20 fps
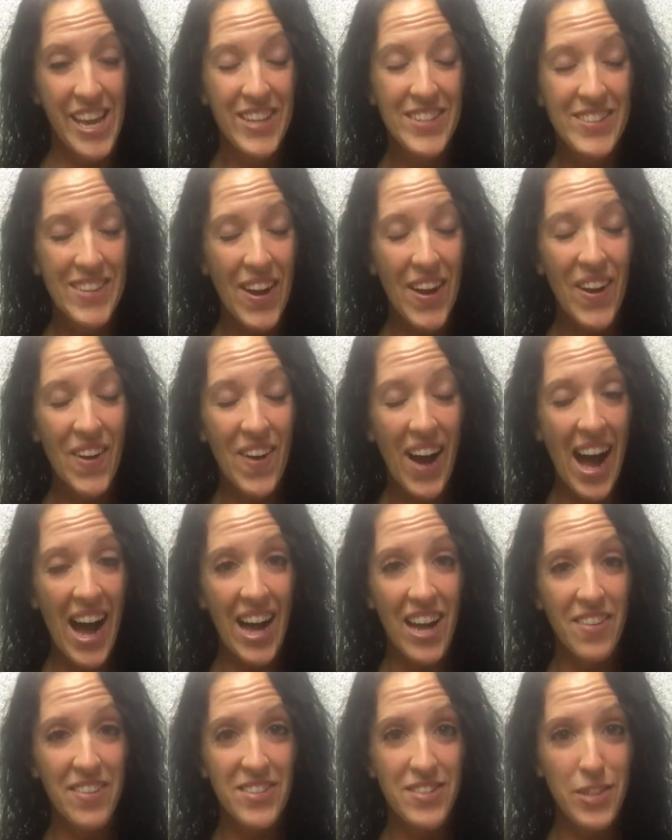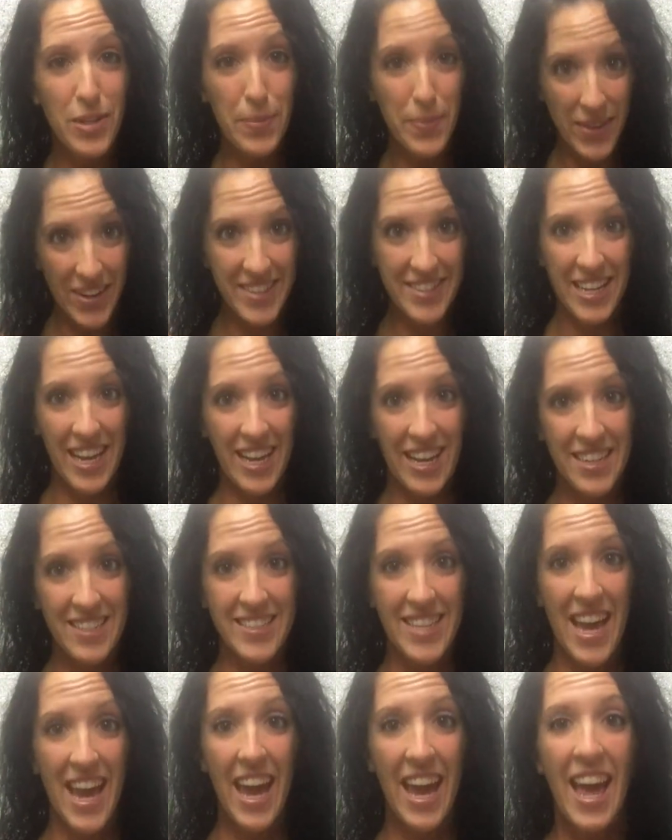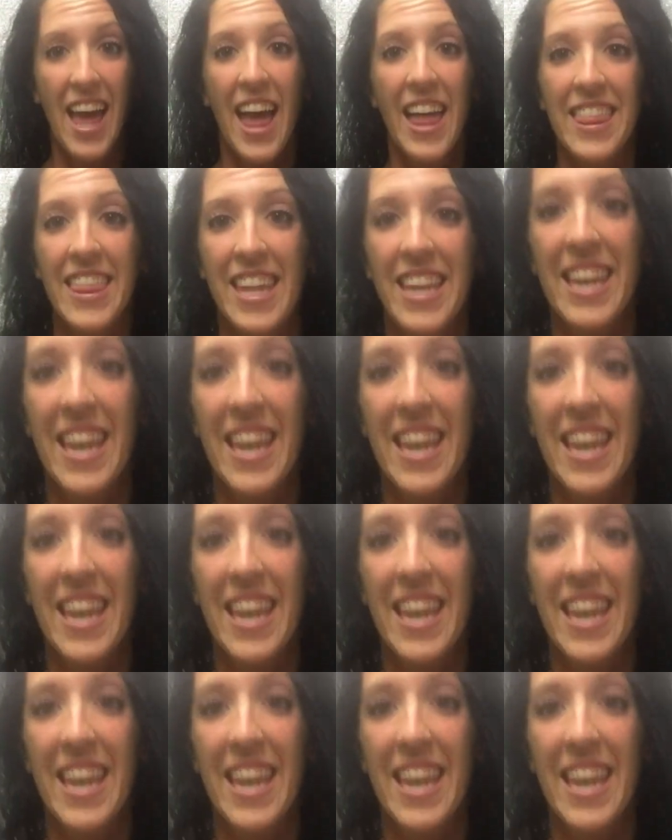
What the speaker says: So I am super excited to say that